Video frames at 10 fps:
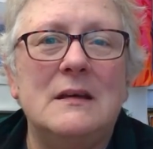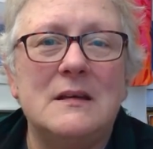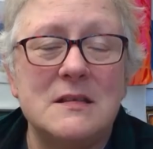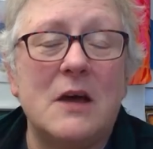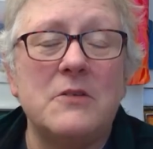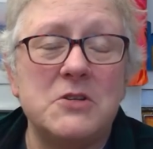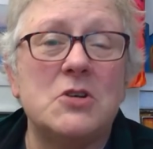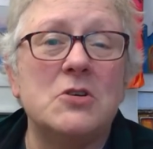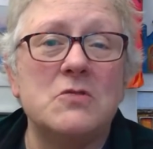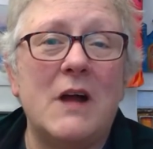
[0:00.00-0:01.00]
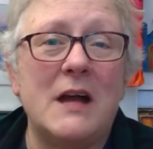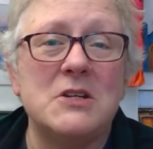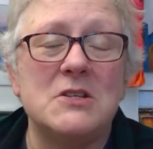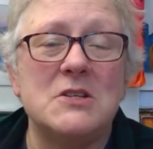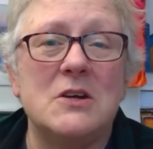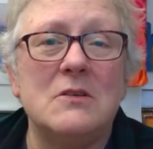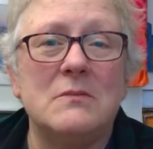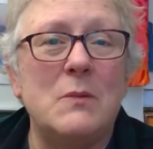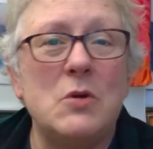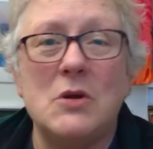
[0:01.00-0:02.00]
South Church Rochester.
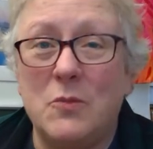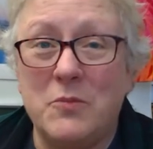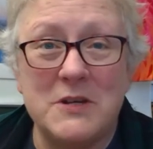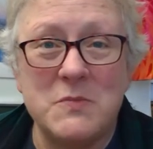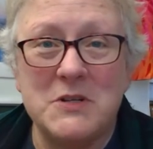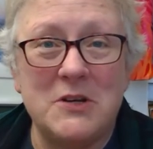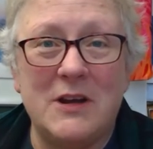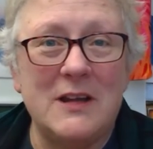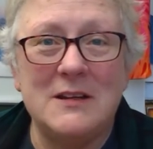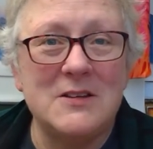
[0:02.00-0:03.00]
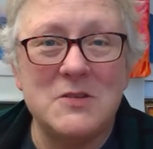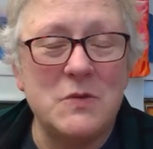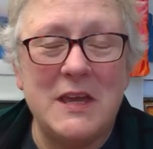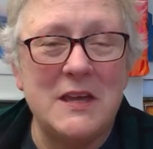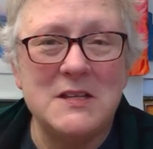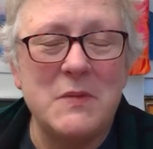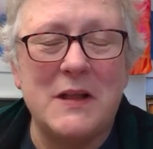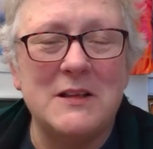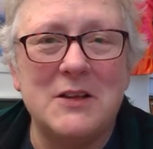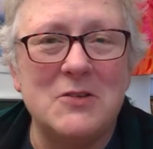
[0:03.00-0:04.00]
Remember, no Presbyterian, because we can't
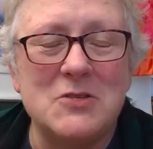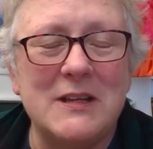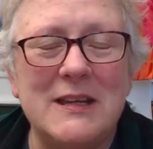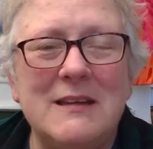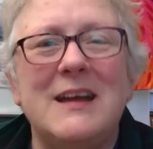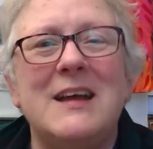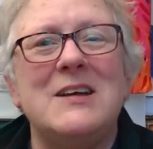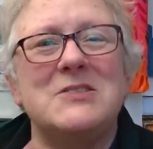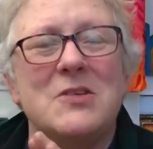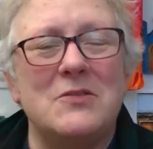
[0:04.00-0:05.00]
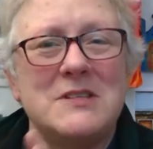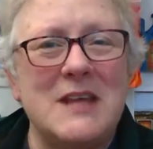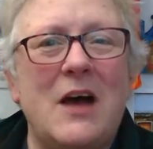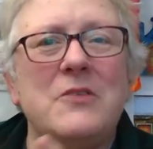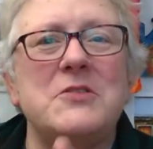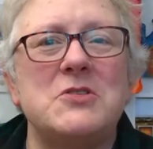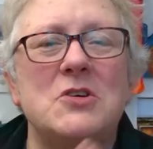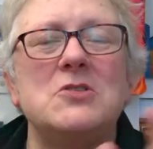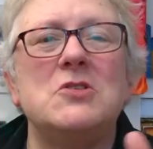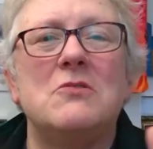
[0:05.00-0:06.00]
spell it usually. So South
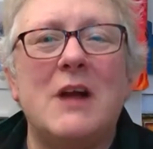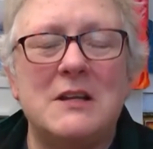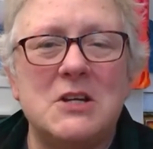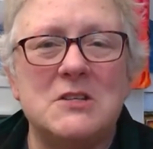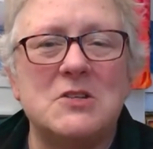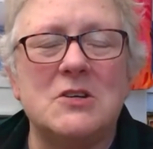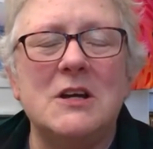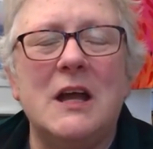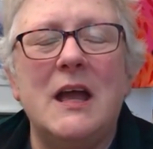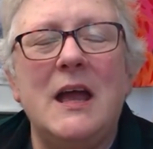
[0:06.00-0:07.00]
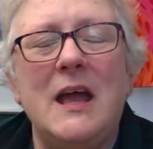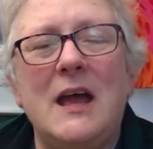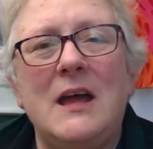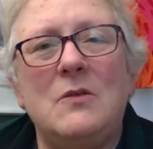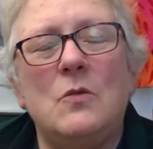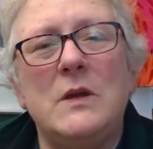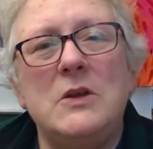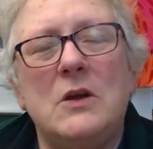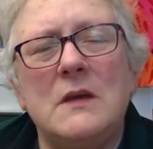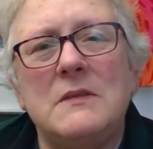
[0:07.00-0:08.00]
Church Rochester. And when
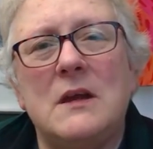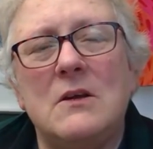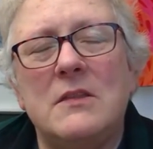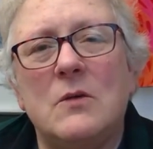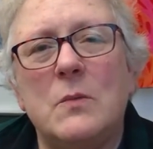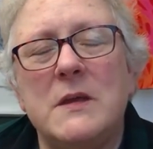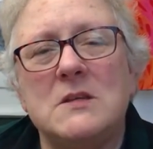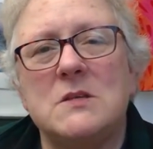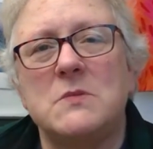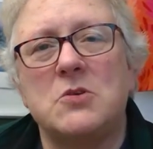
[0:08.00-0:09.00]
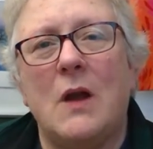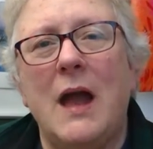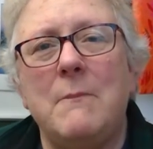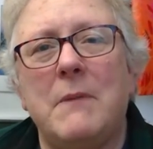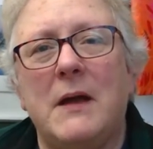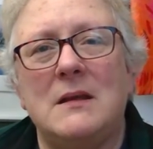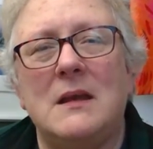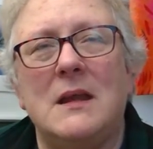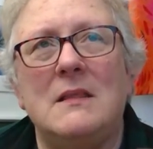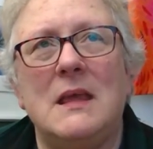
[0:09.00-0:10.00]
you get there, there will be a subscribe
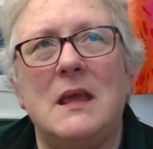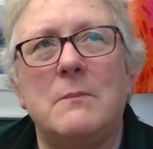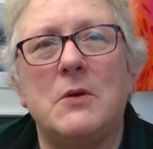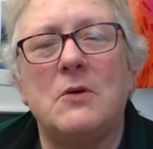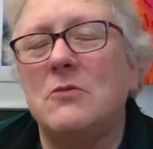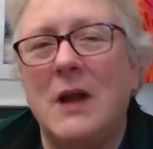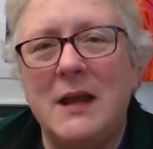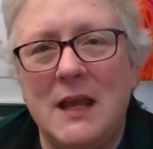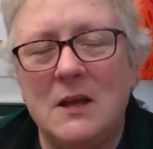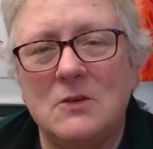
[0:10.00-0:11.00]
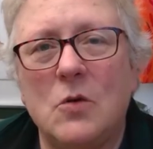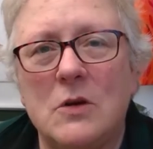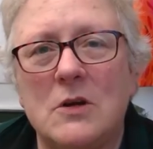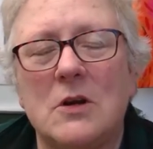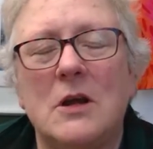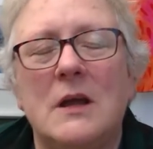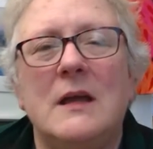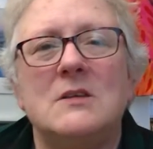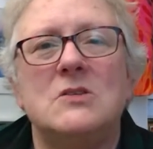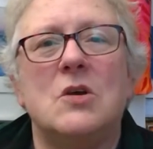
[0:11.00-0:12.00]
button in the upper right-hand corner.
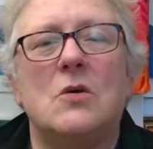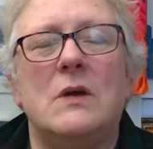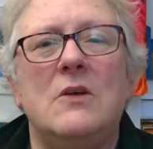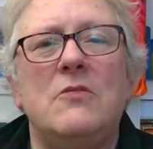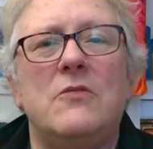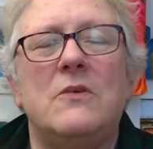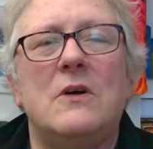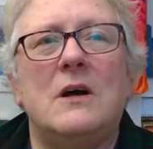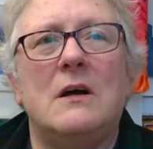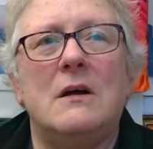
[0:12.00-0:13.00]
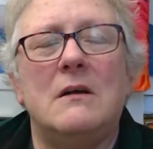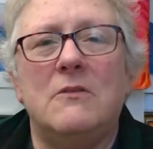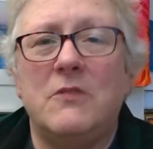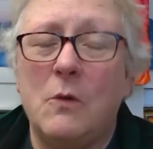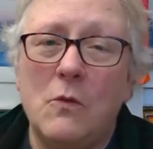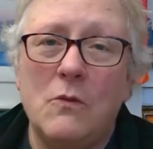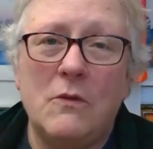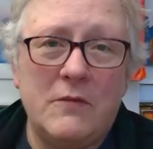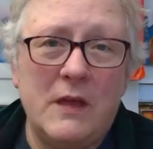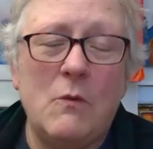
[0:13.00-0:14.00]
So if
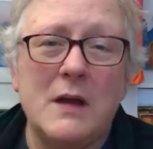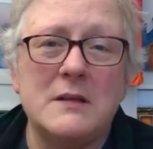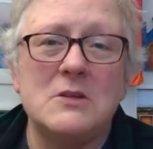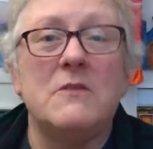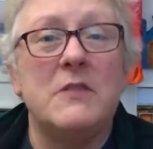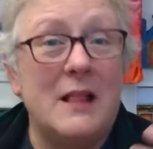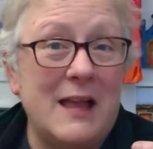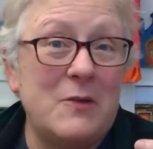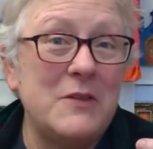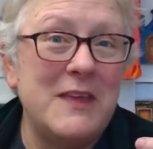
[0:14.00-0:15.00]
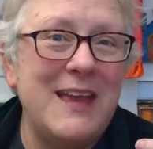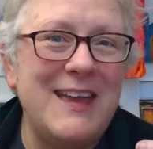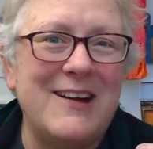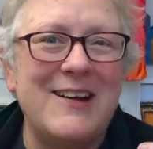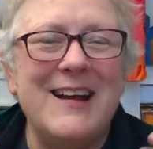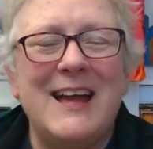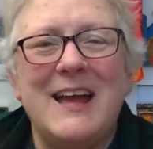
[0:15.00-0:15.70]
they like what they hear,